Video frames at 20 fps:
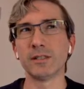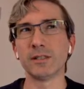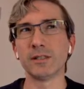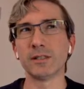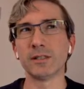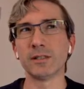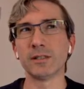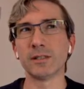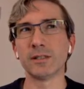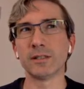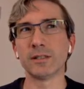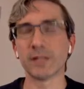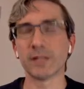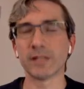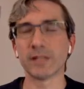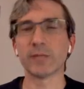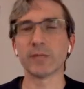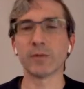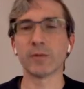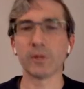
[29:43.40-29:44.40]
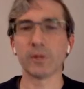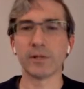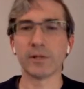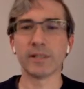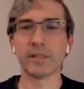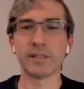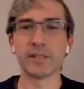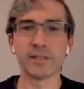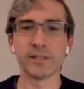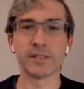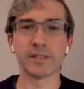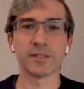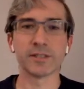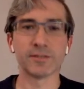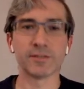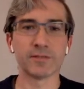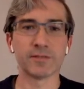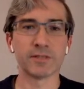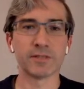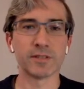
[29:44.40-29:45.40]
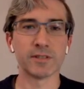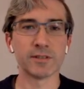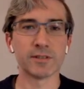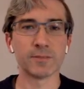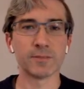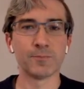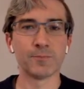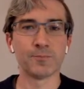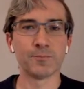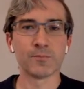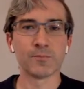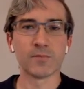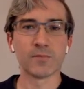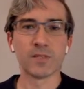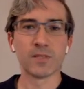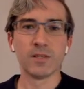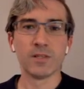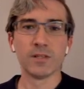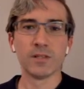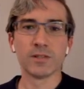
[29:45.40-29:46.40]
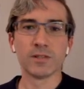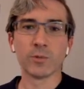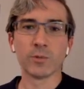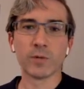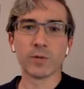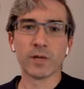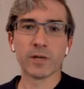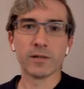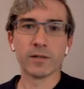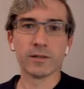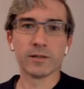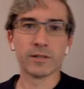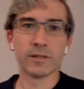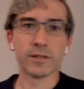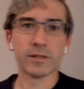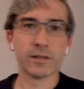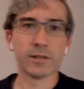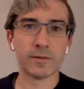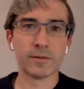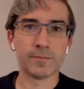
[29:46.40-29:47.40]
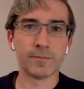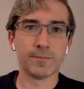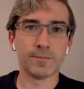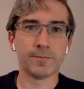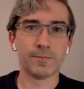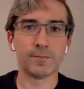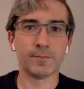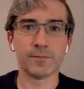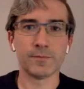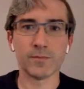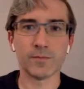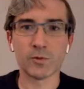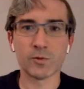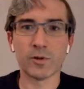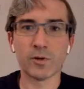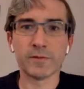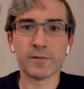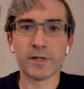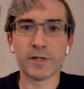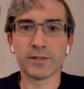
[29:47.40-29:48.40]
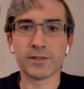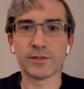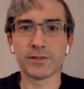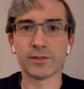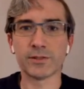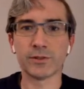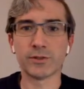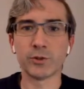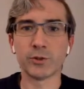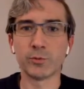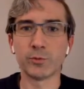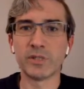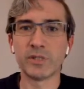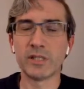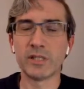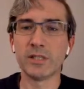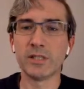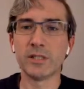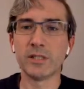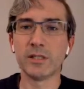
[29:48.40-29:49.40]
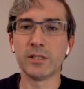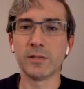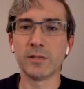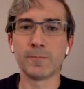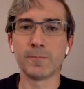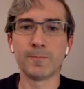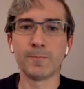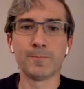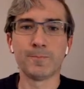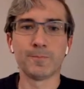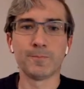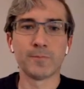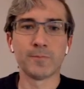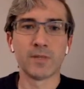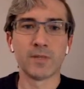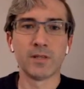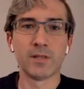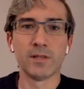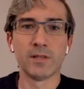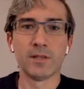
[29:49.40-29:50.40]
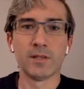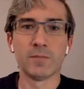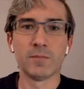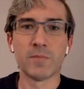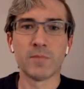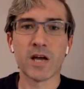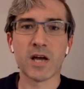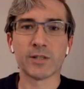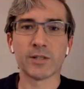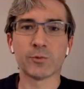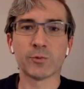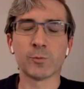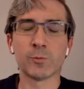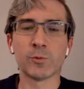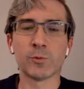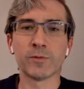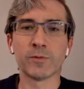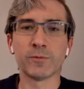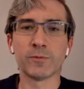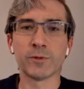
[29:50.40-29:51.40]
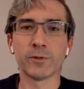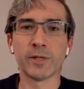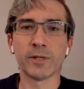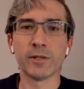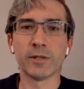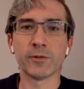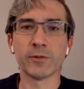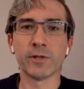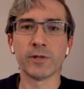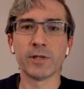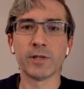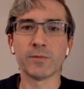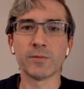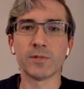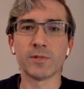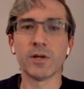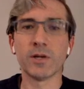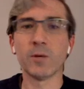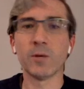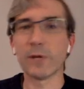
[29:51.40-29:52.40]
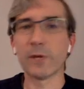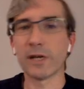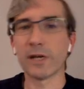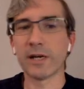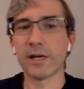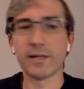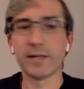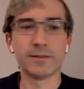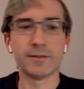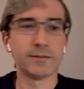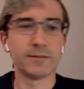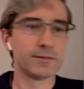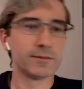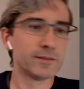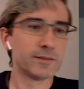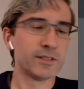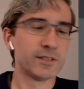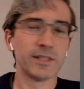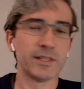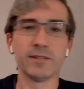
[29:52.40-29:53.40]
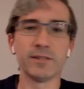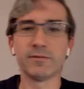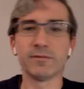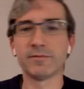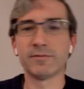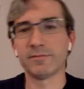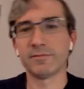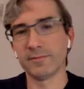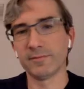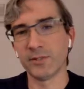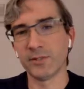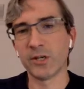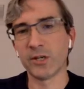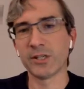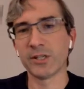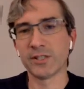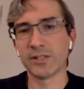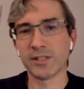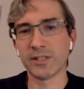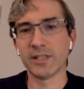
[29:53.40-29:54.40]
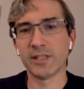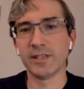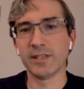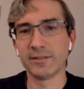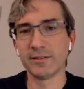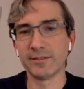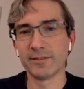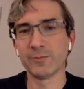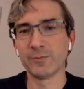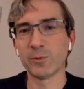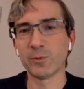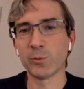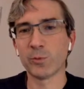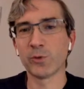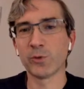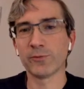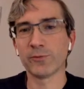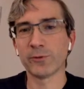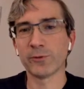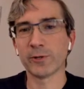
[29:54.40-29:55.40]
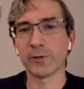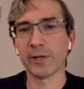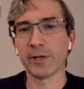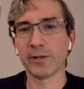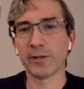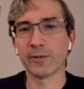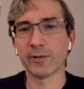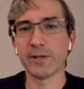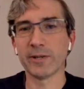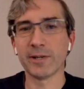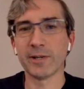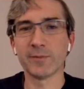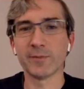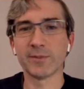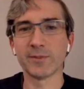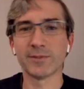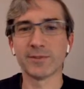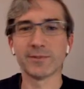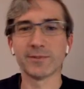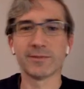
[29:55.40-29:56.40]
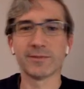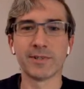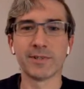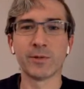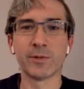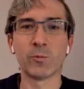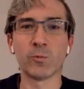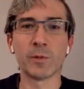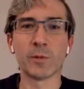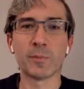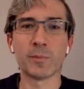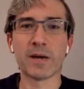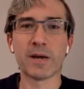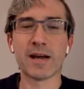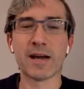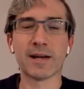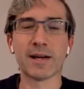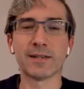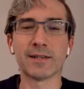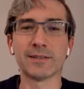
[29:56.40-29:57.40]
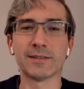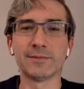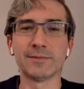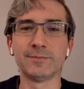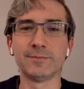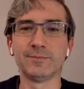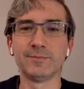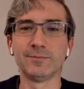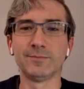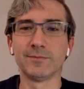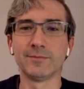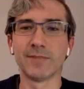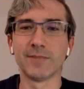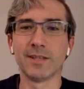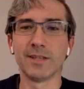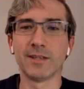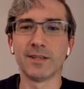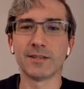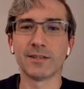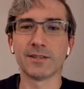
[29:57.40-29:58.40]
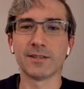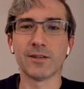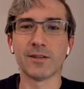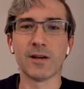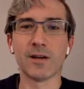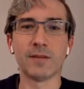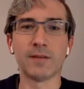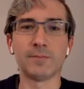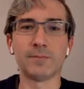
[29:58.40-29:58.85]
I think they were all 18650s. So we had 12S 2P, mass 1.4 kilograms. Oh my God, Steve, you can see 1.4 kilograms in one pack. It's a lot.